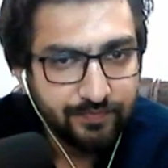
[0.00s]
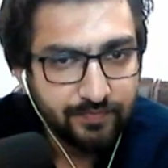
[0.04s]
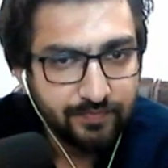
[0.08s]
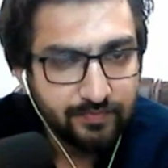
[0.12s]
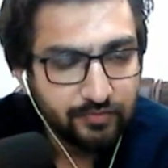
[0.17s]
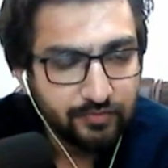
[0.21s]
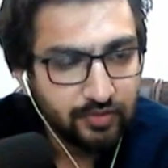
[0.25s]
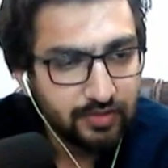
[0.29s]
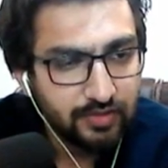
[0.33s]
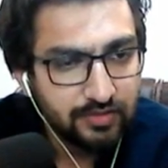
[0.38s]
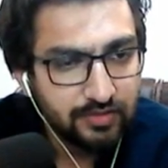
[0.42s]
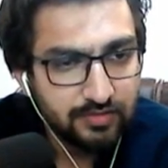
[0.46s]

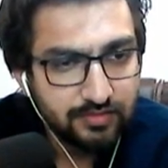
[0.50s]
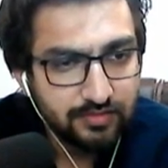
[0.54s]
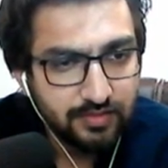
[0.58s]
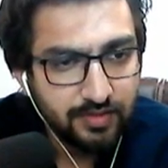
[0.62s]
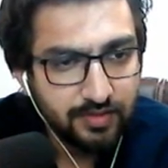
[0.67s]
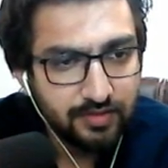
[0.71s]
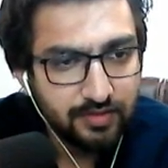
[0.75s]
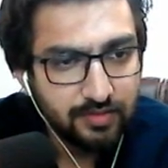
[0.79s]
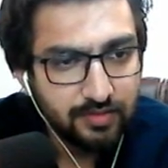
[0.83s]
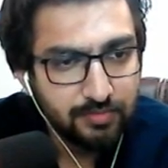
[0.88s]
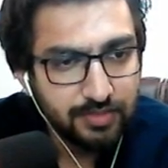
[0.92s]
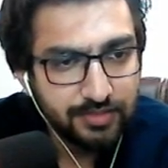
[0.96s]
So I just
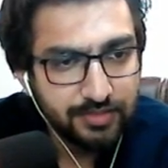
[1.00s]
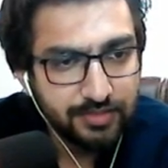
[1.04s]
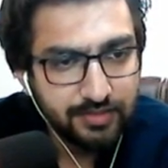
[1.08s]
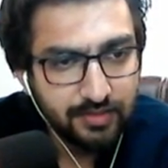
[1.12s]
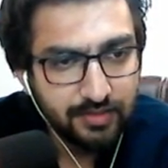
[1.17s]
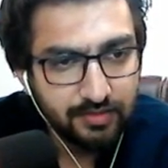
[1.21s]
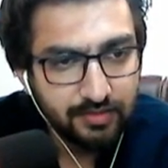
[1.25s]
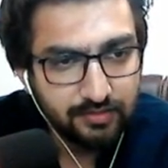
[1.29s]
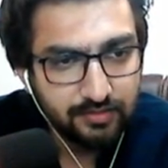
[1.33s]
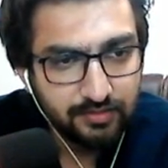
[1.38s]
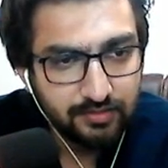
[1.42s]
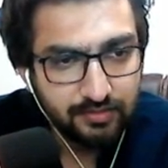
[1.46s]
randomly
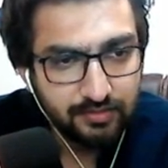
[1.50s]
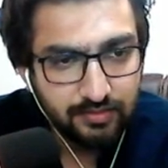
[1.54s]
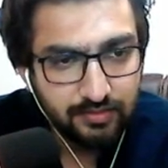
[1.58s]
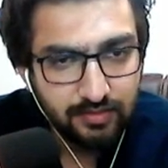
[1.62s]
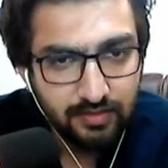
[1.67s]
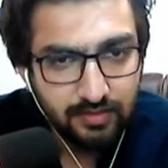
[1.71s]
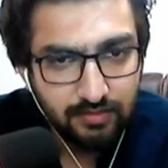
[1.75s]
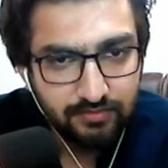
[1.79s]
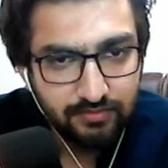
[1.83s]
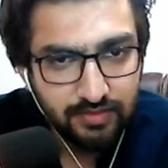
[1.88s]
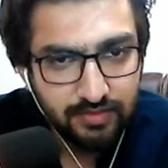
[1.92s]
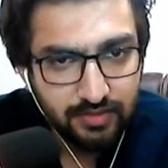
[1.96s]

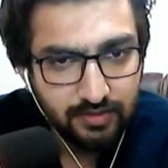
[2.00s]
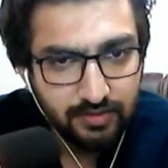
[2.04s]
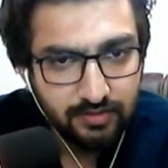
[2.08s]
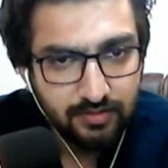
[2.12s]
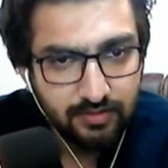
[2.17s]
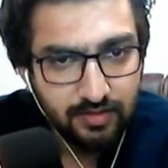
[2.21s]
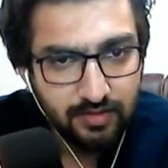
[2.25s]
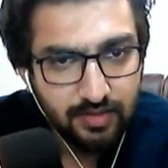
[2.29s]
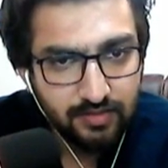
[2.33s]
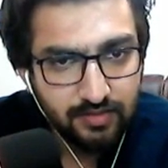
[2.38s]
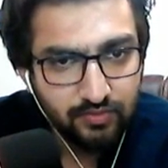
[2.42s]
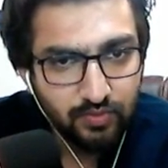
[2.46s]
have taken
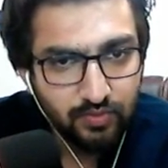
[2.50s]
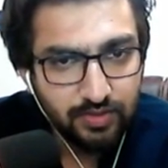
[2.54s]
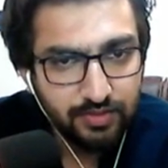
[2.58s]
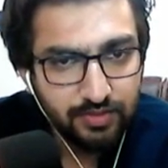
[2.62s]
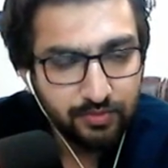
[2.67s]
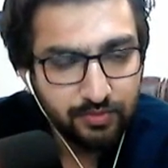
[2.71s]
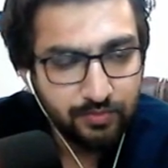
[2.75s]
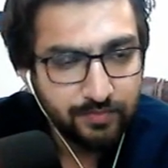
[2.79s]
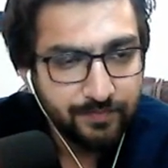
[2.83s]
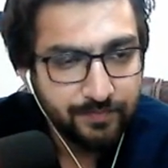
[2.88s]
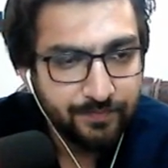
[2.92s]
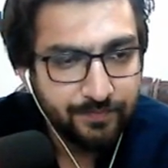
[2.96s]
that value,